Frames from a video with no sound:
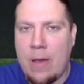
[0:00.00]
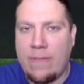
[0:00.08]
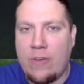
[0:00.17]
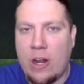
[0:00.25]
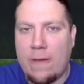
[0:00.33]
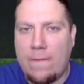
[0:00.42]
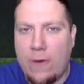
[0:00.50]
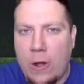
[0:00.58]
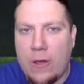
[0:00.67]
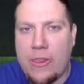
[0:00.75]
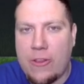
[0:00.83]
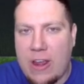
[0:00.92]
I've got a
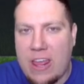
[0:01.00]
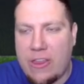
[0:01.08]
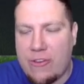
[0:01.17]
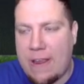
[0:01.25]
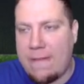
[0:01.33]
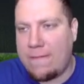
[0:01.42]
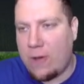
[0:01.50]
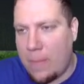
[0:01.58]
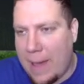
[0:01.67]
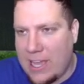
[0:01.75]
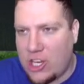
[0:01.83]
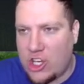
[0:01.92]
4-3-3
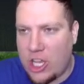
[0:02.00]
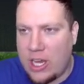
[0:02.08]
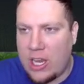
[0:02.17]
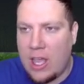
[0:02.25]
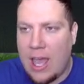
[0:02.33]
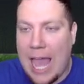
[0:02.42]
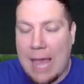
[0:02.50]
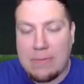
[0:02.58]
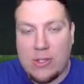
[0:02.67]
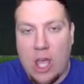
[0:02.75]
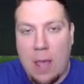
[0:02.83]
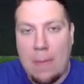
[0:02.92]
formation.
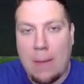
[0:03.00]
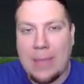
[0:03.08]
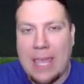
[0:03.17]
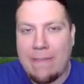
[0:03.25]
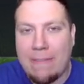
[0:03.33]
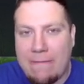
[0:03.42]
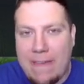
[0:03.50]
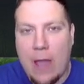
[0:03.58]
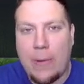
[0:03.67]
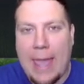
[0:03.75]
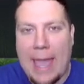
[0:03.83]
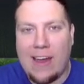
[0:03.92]
Up top, I'm giving
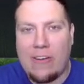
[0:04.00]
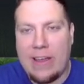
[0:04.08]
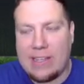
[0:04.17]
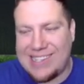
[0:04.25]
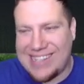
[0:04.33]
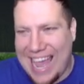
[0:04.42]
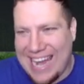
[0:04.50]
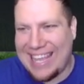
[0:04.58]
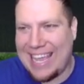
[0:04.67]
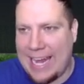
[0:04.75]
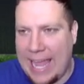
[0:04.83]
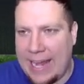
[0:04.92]
Falcao a rest,
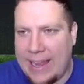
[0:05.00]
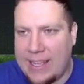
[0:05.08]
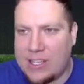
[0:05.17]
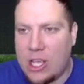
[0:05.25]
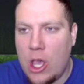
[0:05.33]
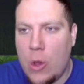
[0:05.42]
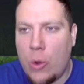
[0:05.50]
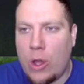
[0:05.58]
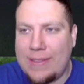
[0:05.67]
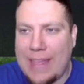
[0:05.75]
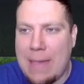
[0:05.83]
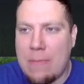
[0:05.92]
starting Hernandez. We've
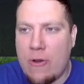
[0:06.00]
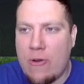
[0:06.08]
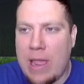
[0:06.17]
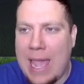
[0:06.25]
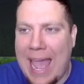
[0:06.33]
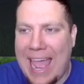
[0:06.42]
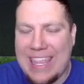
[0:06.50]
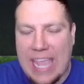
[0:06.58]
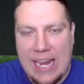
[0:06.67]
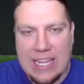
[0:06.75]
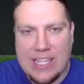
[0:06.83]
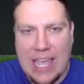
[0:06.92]
got Di Maria and
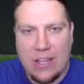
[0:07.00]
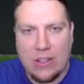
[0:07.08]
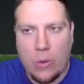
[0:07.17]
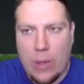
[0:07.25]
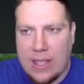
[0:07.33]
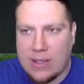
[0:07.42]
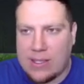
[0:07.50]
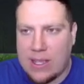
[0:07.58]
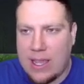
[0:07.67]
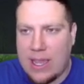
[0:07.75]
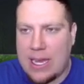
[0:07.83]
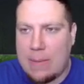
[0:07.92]
Januzaj on the wings.
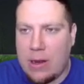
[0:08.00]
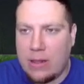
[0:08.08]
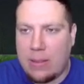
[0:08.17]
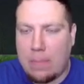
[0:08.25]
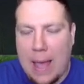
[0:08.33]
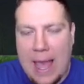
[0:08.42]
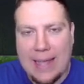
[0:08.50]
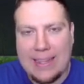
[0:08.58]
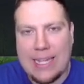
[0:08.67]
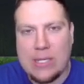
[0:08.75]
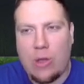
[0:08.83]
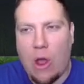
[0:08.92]
In the middle of the park,
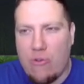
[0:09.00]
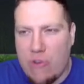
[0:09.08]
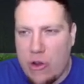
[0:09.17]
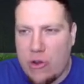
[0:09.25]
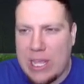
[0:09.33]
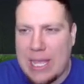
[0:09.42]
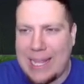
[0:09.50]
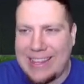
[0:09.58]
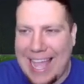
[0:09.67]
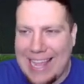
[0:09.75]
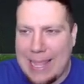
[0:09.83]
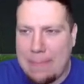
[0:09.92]
lads, we've got Rooney,
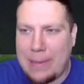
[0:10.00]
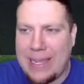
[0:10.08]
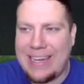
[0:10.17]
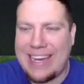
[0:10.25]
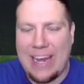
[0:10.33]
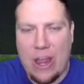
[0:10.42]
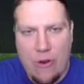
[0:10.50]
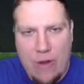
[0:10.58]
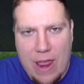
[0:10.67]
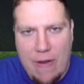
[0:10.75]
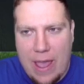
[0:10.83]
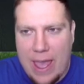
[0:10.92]
Daley Blind and
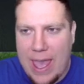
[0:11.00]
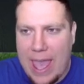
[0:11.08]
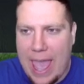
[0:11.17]
Herrera.